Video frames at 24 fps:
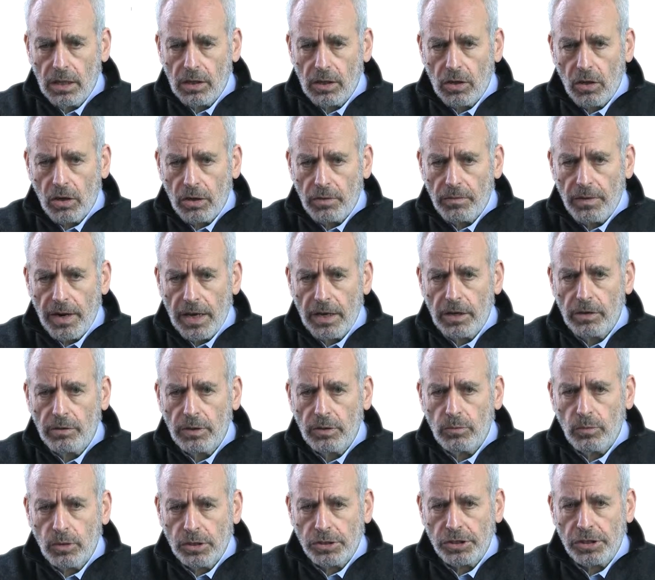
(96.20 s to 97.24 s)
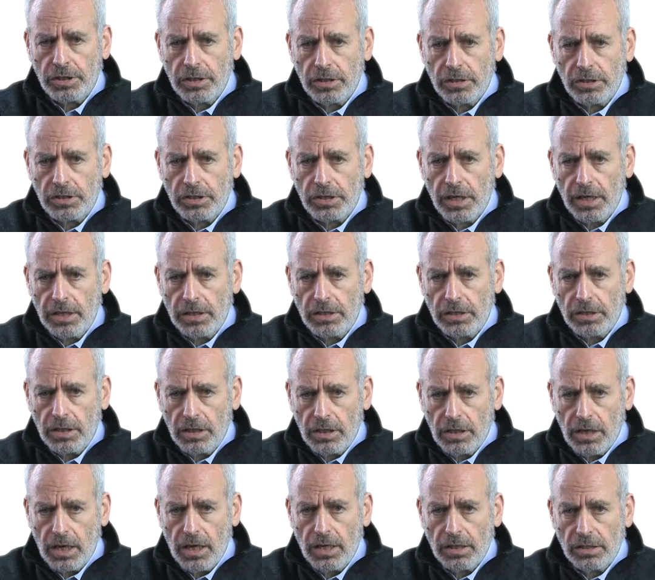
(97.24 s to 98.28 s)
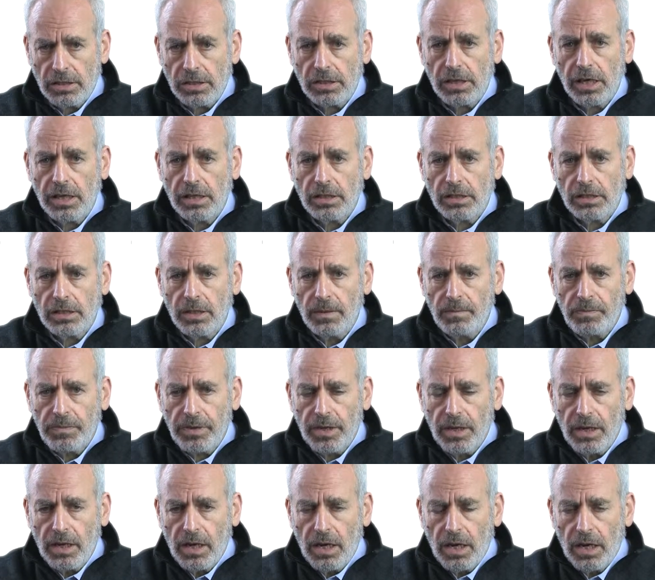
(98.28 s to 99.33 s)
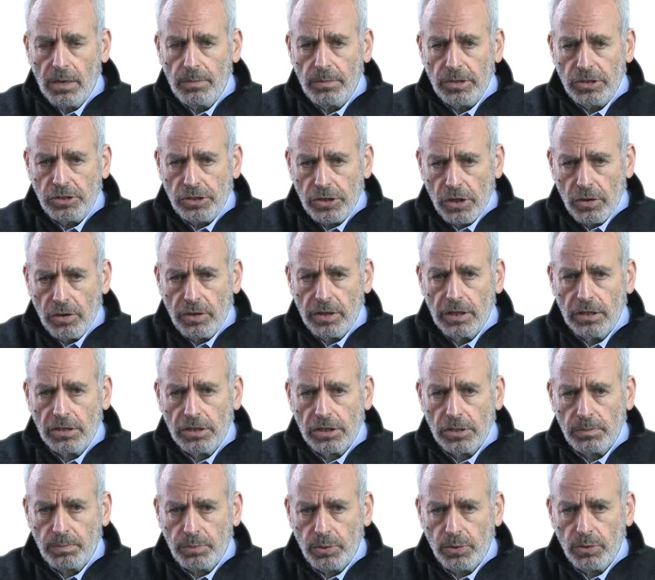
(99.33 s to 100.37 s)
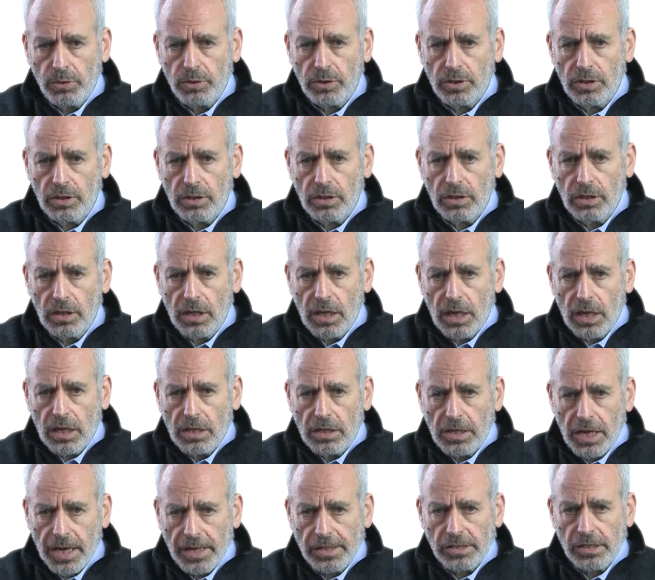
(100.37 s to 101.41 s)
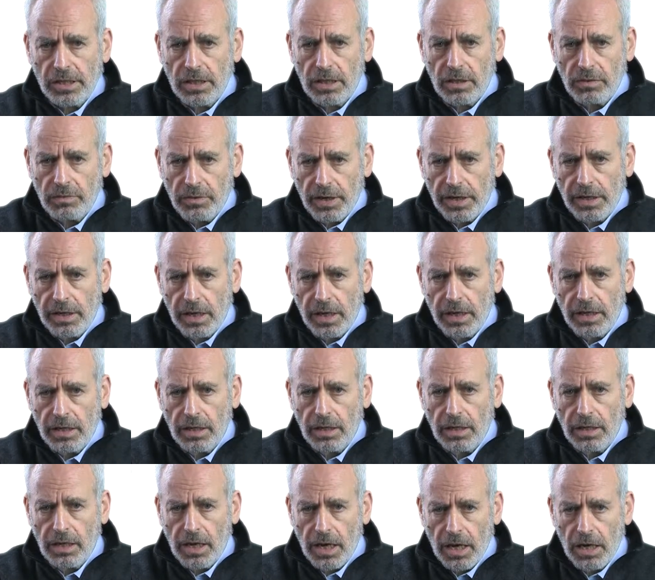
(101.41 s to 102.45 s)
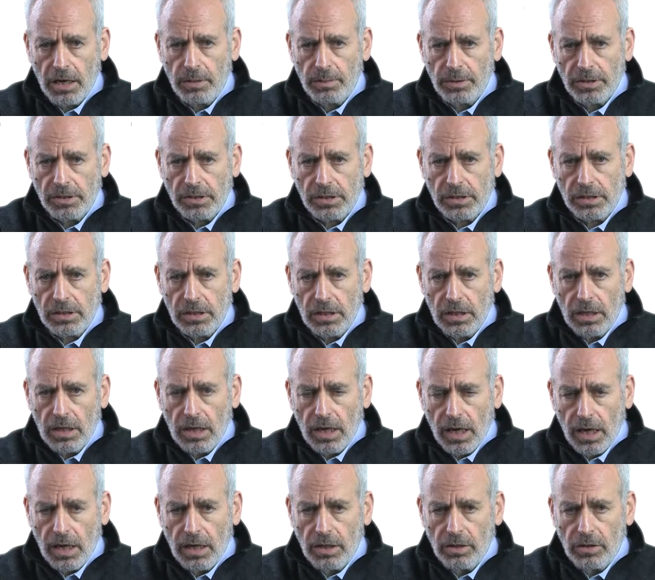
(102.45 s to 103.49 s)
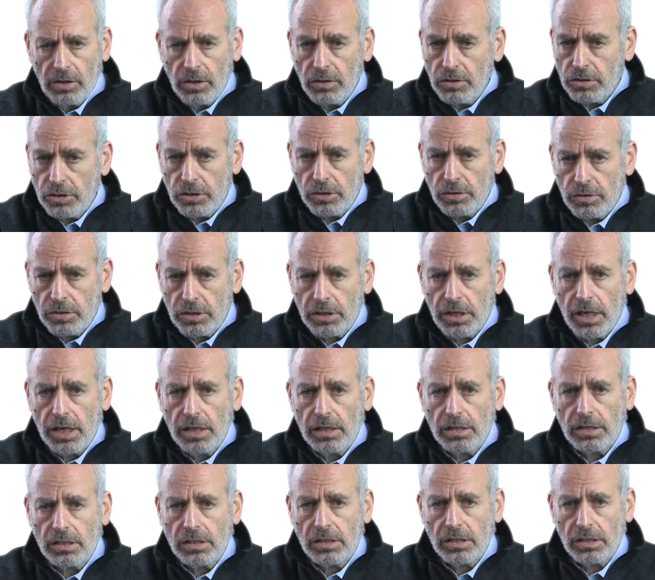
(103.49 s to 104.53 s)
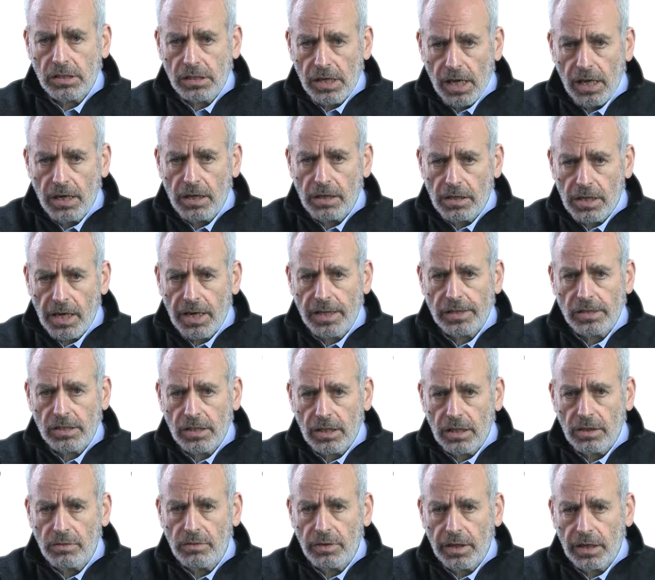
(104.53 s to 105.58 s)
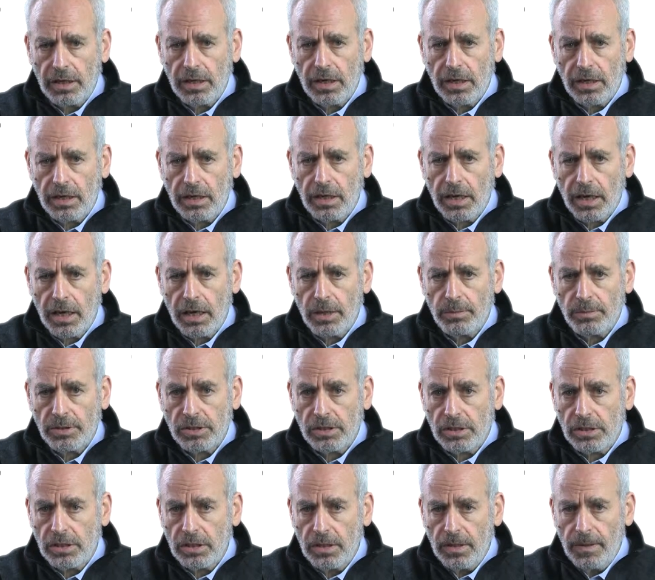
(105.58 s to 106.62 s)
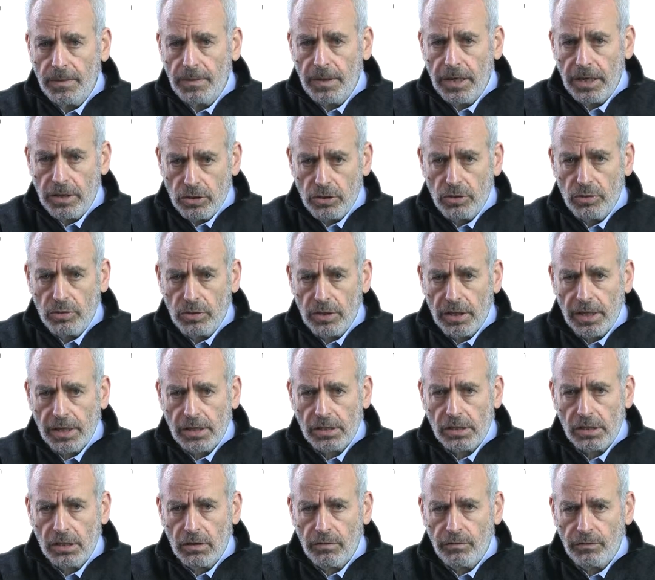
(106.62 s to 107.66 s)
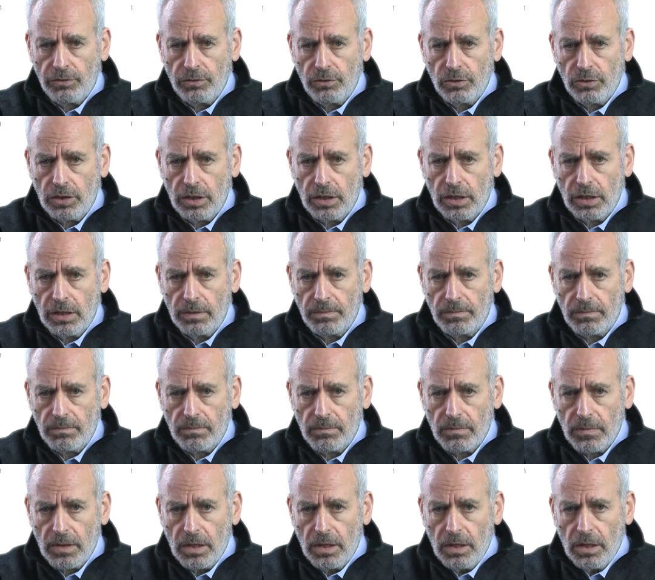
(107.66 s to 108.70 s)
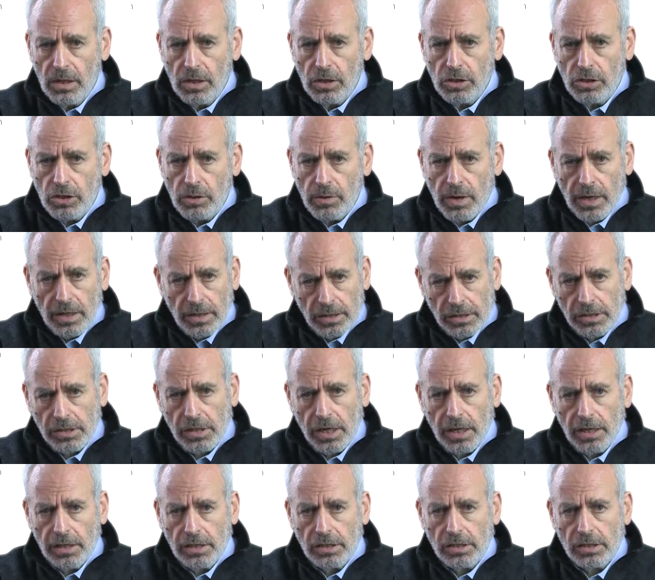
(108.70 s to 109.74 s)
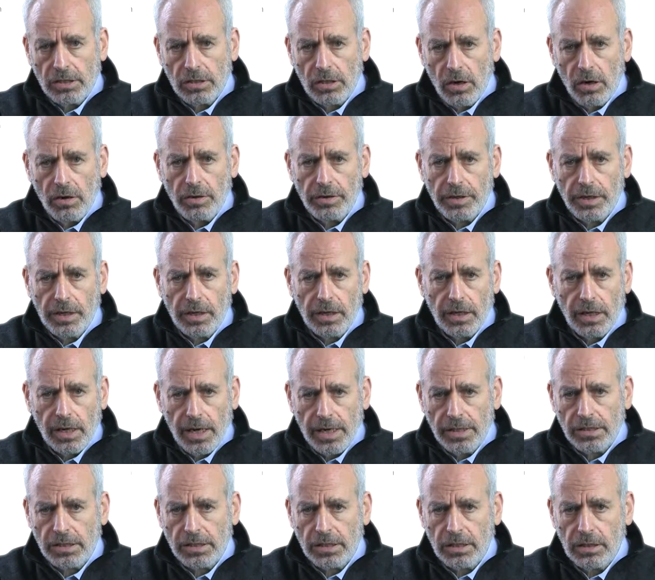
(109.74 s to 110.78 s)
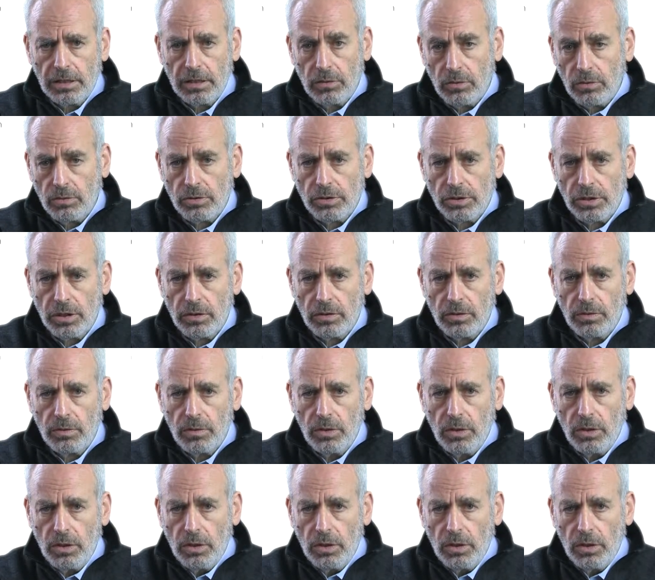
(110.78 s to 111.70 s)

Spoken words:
Colorado and Washington states in the United States, a majority supported taxing and regulating cannabis. And those 2 states started taxing and regulating cannabis in 2014. 2 other states, Oregon and Alaska, and also